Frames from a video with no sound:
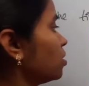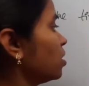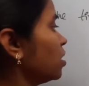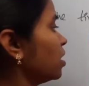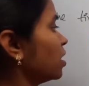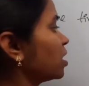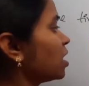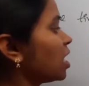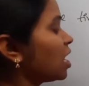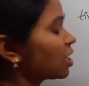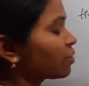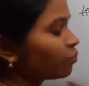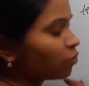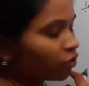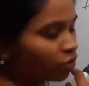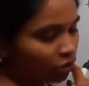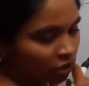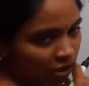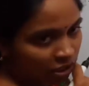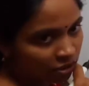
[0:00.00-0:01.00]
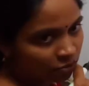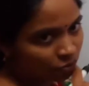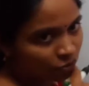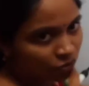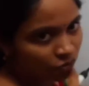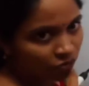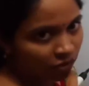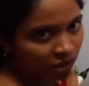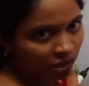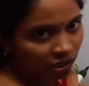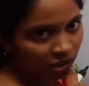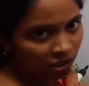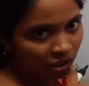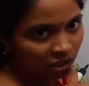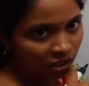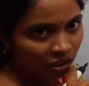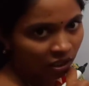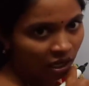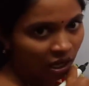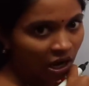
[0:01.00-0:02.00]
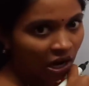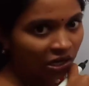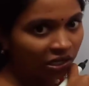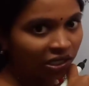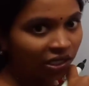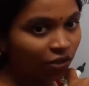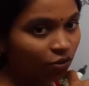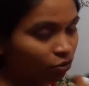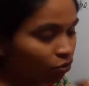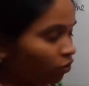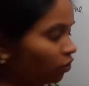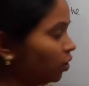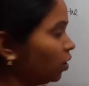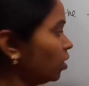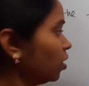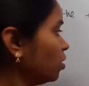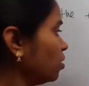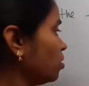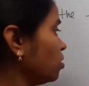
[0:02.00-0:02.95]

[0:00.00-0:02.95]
a car is moving on a road.